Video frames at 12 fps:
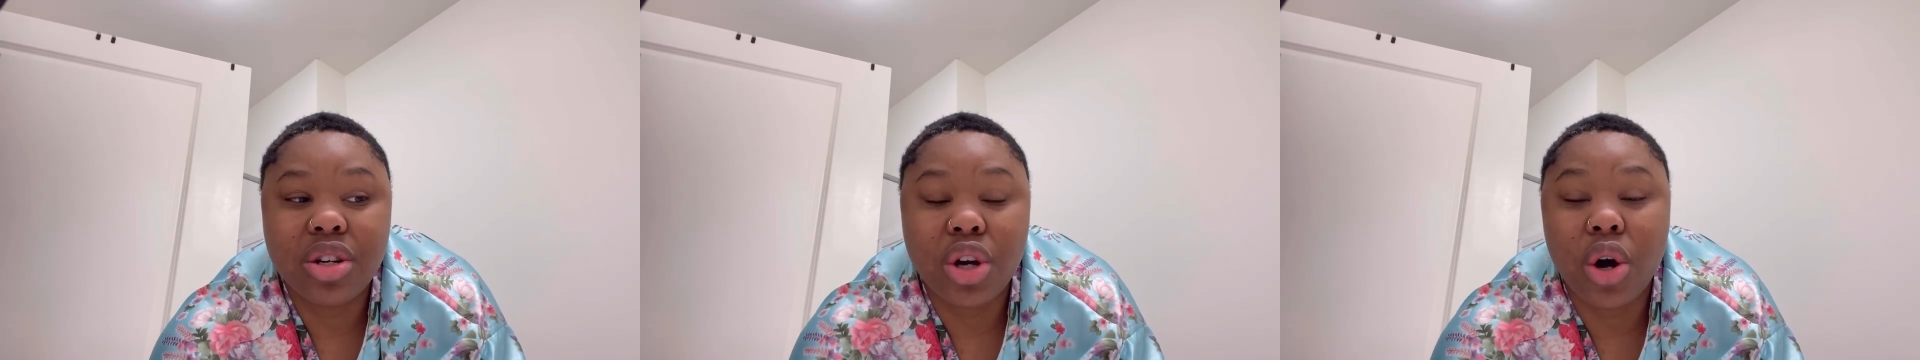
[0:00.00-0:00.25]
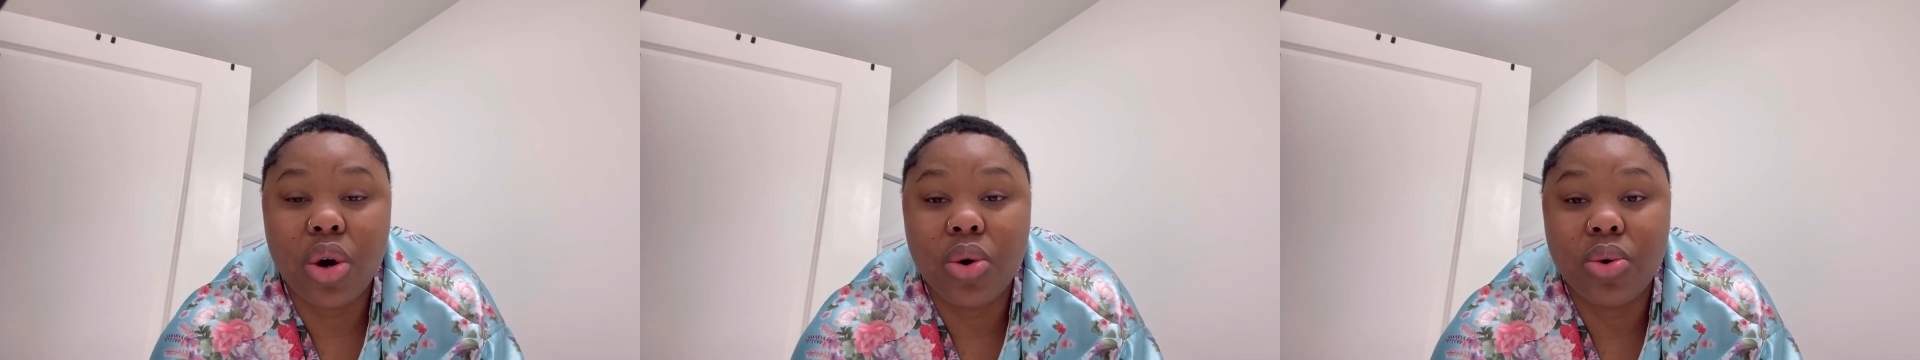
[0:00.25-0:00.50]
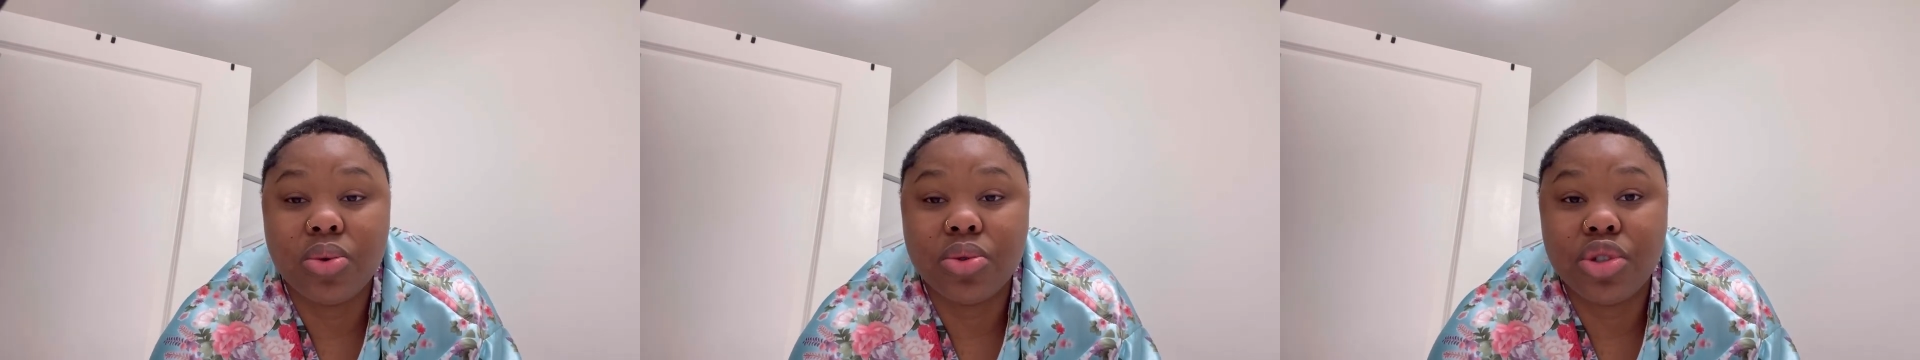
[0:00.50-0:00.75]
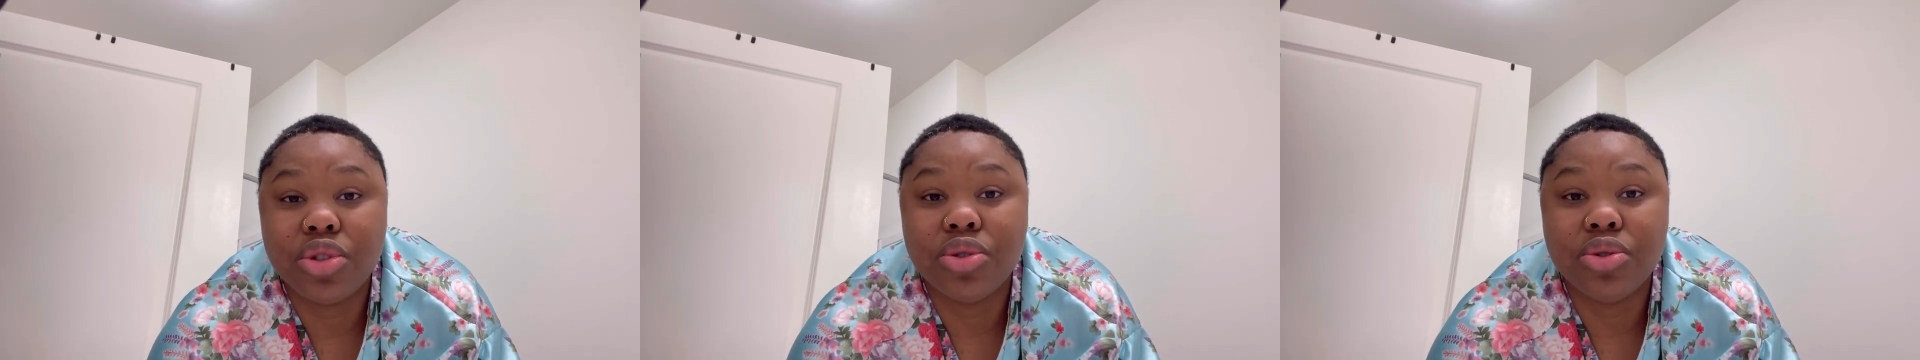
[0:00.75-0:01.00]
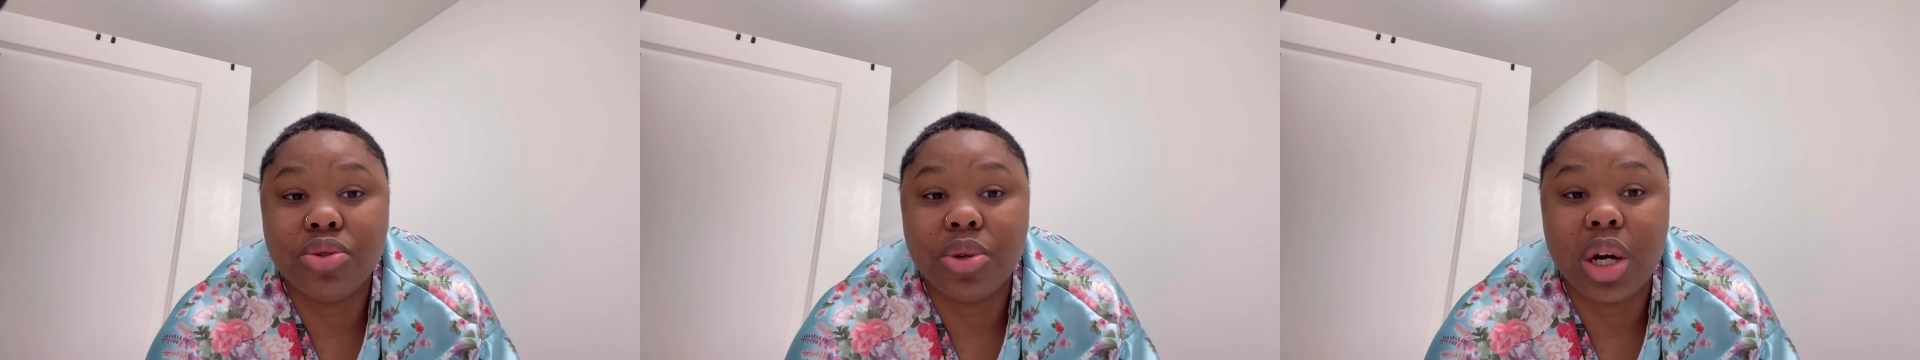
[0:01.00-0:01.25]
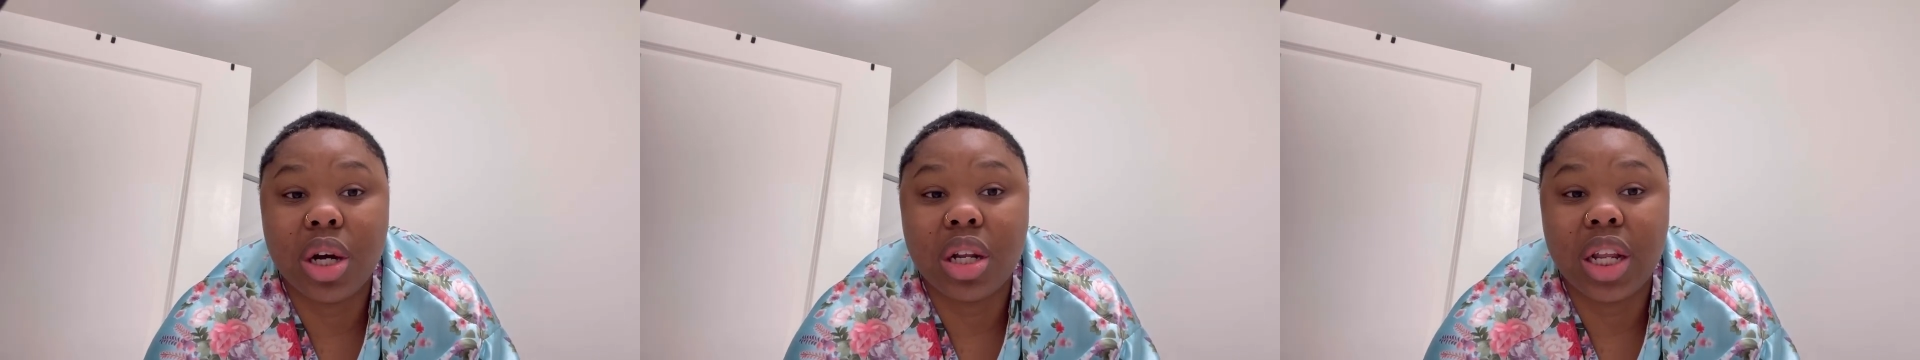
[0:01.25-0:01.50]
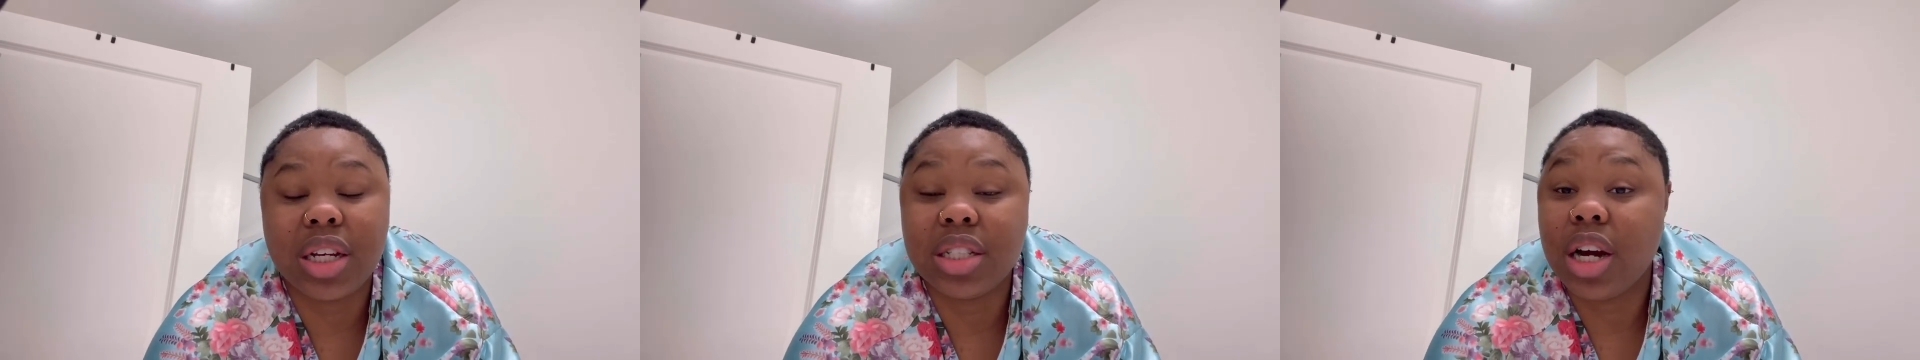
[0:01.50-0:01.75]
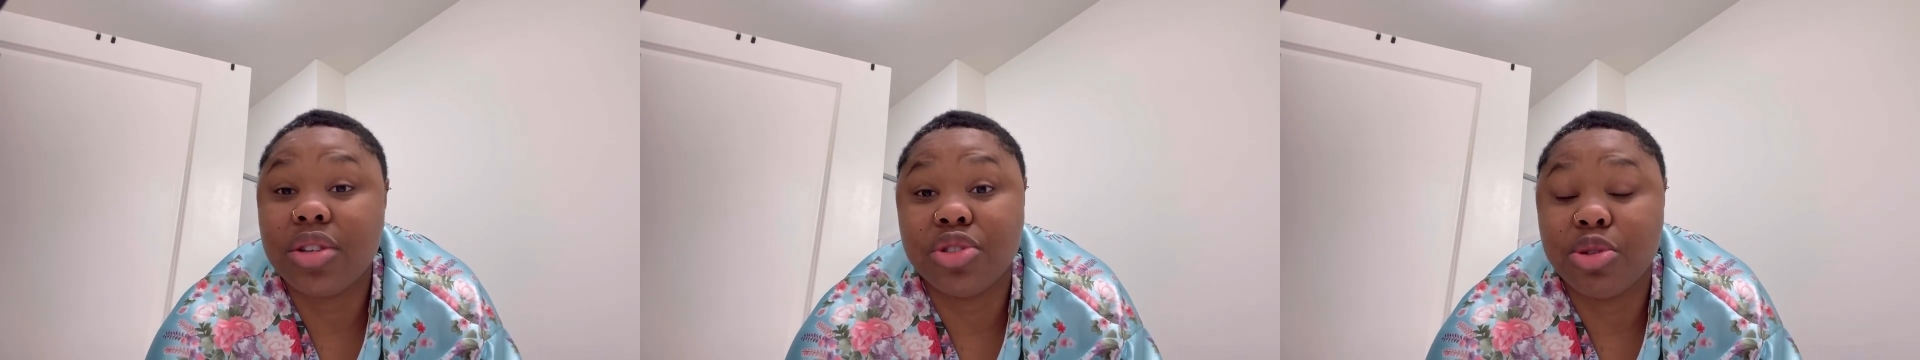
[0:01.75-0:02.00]
go to uh, like a
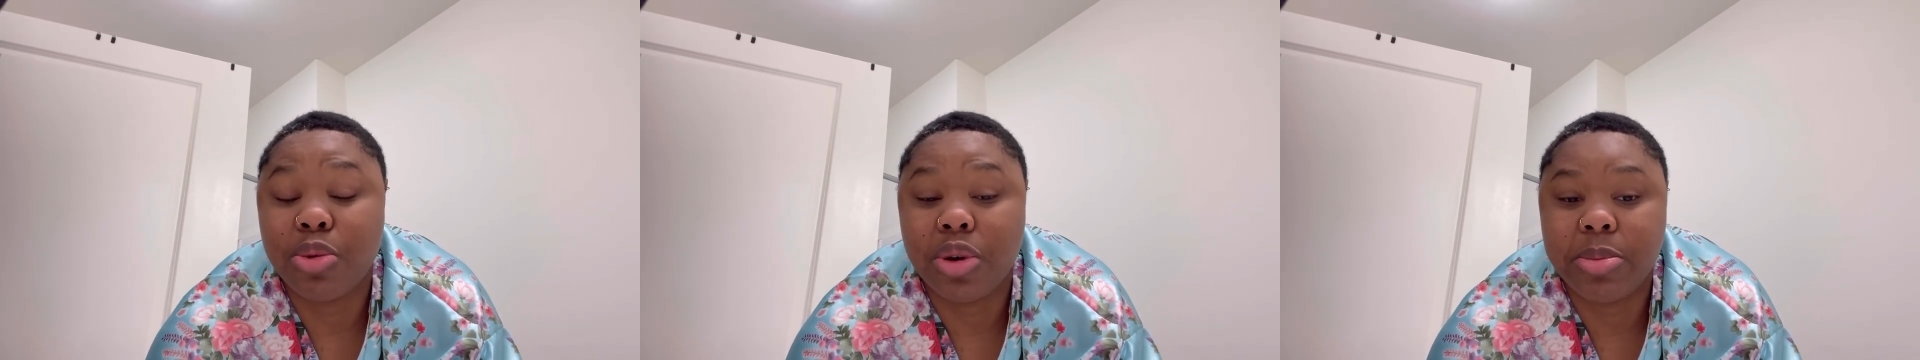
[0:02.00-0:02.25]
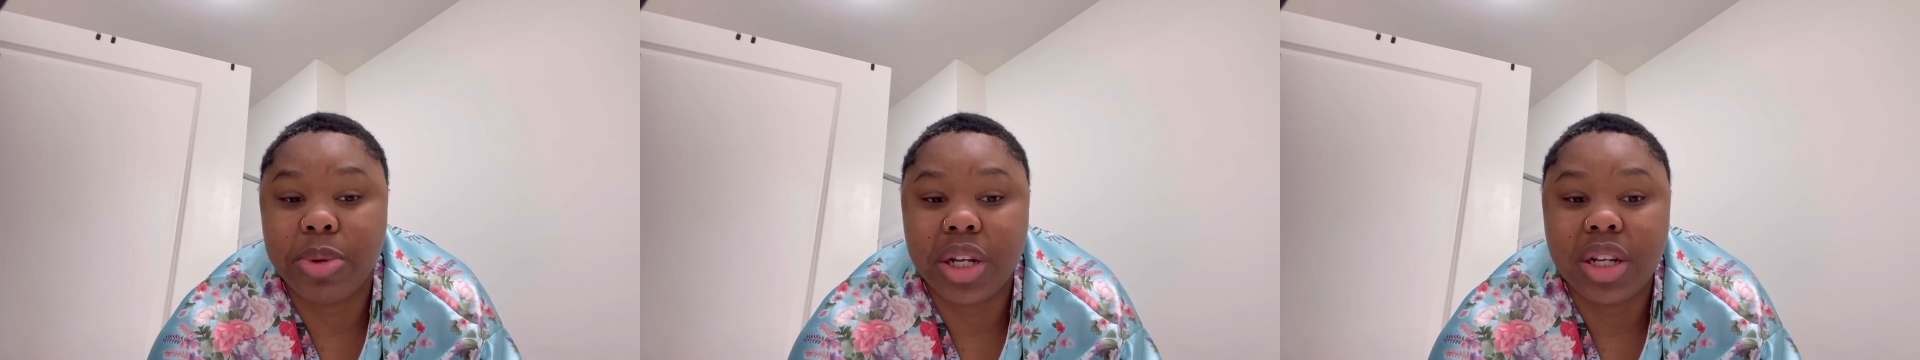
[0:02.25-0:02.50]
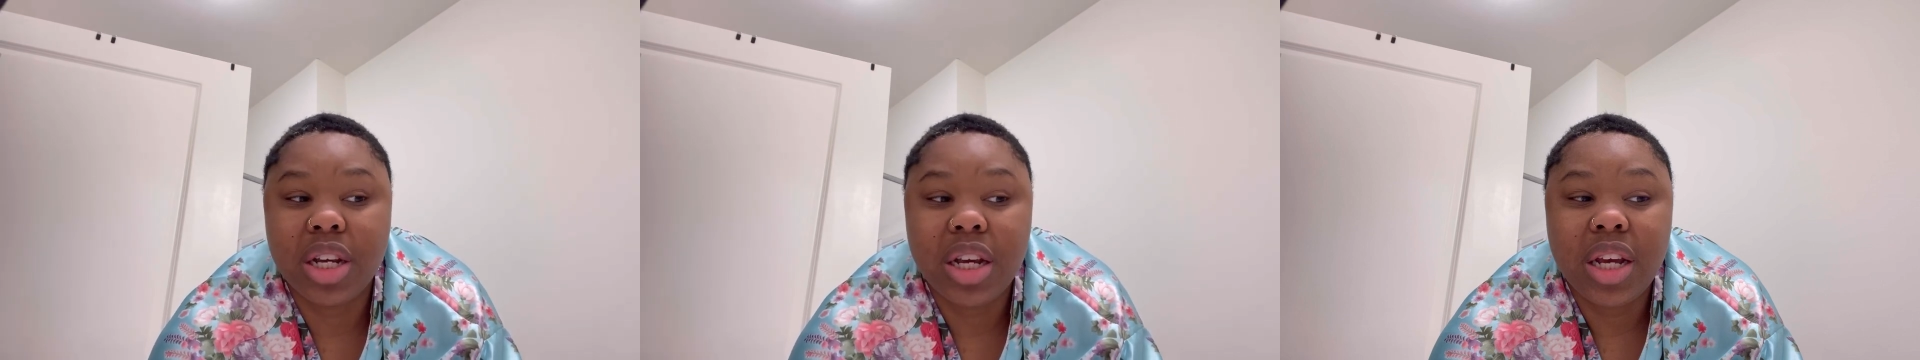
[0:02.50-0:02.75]
doctor's appointment